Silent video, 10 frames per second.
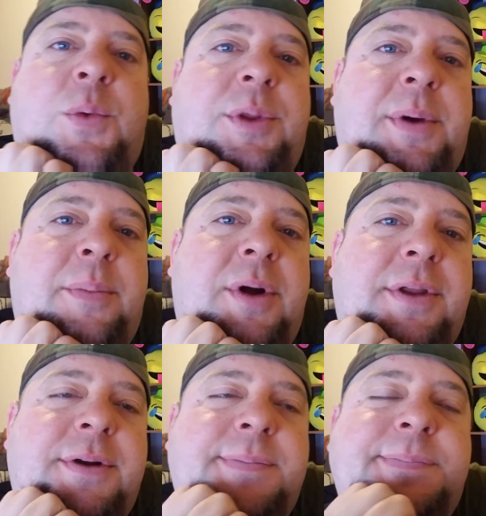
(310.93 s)
with my
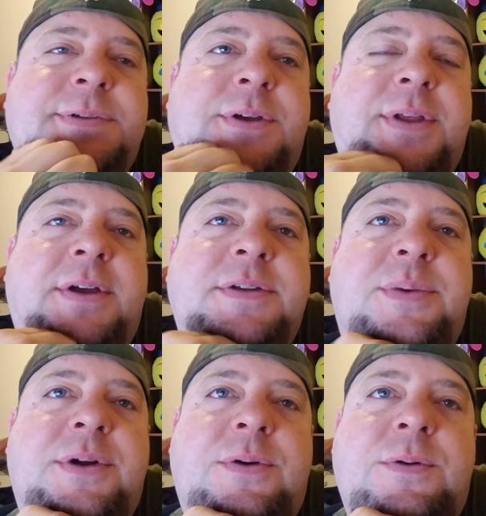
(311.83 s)
brother. So that was
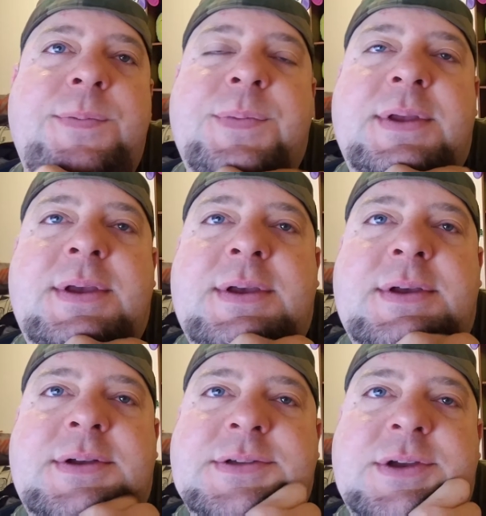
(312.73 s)
pretty cool.
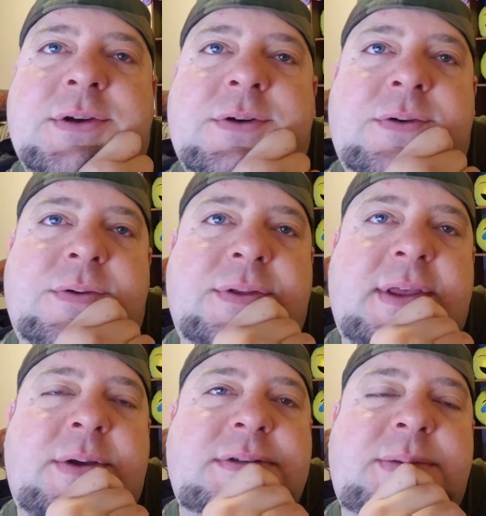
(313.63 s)
So
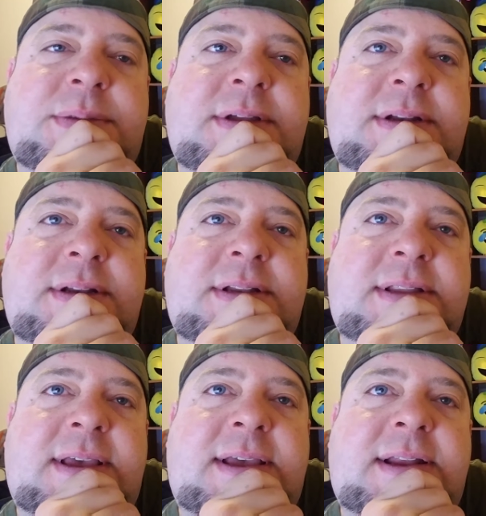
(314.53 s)
that was something
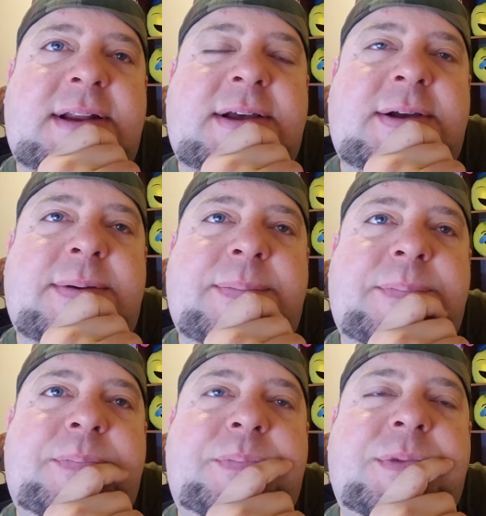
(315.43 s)
that
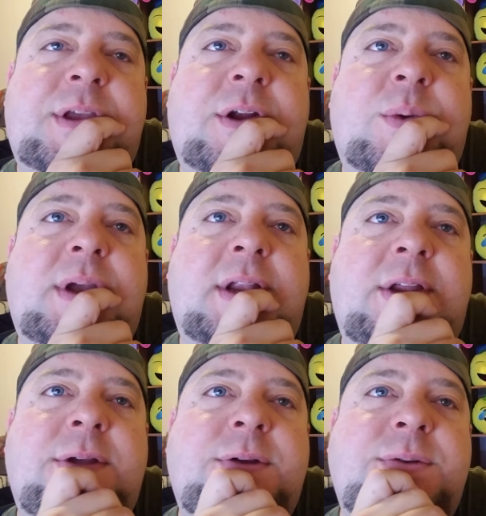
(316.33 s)
we can
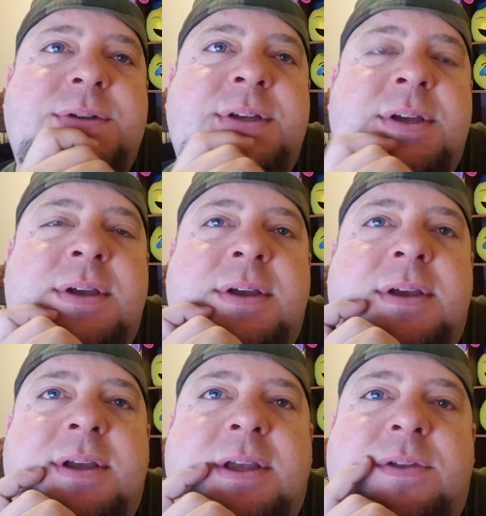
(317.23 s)
use
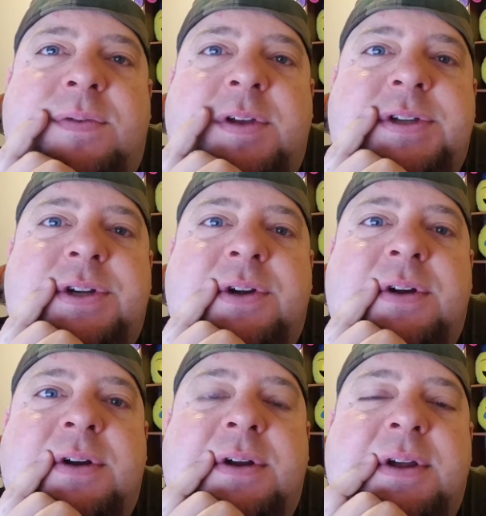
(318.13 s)
in the
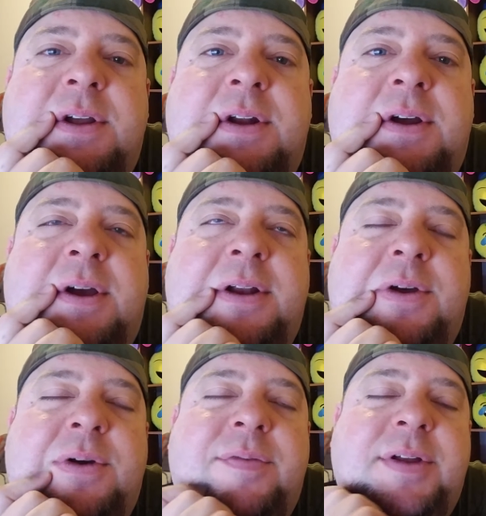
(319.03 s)
future. I
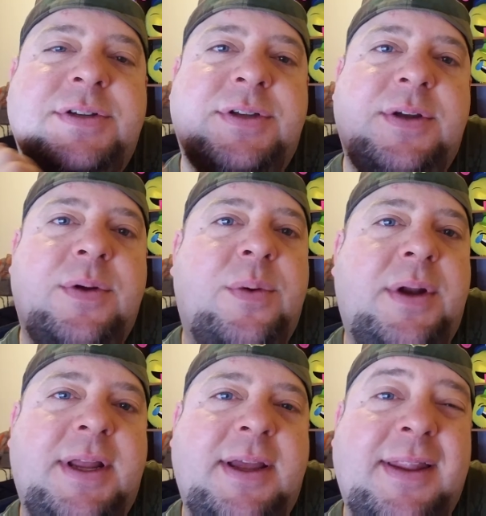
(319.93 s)
know eventually we
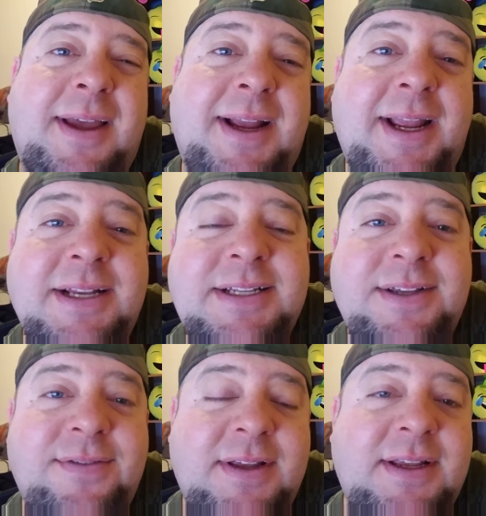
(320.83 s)
want to get like
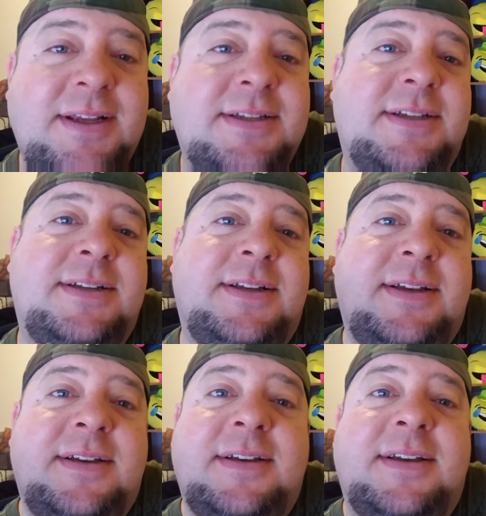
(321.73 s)
ATVs and
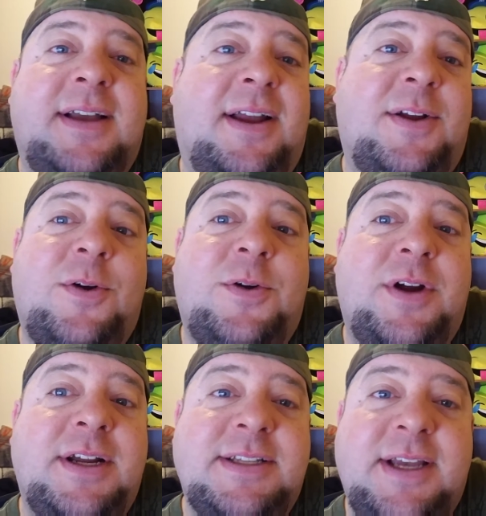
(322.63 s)
kind of go
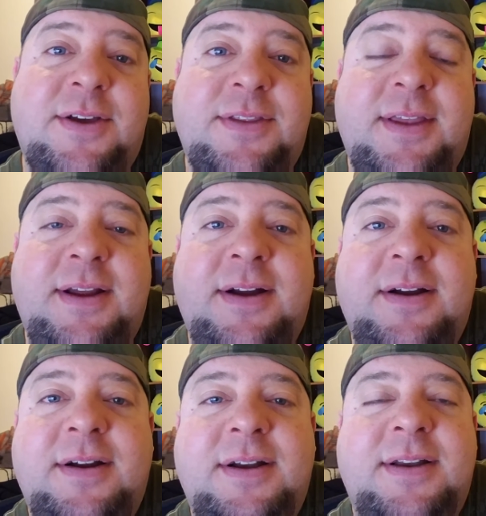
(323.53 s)
crazy out
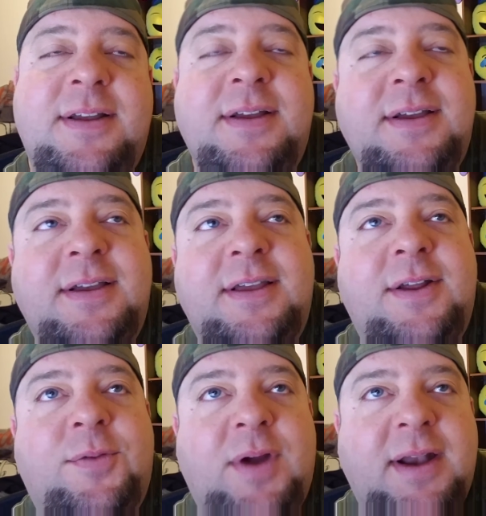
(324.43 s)
there. And
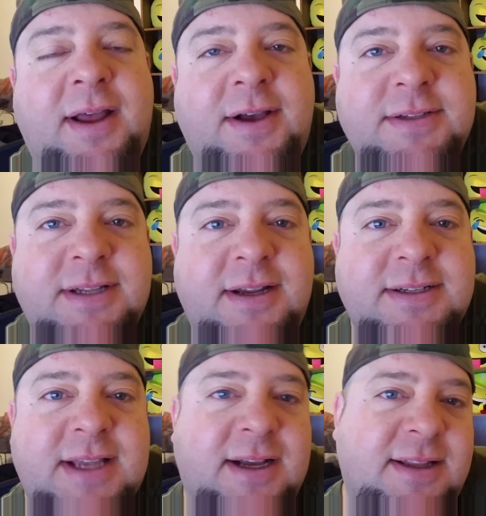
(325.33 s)
right now it's not
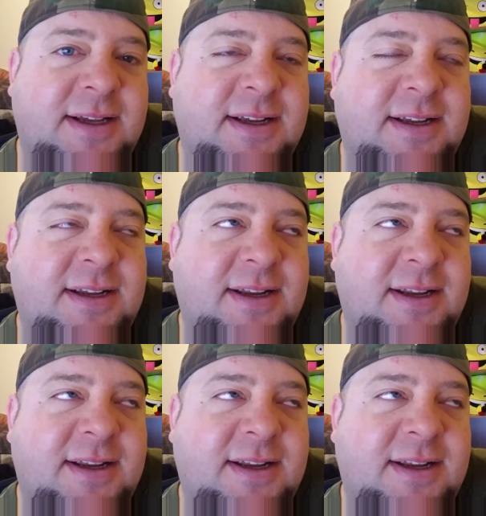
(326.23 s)
exactly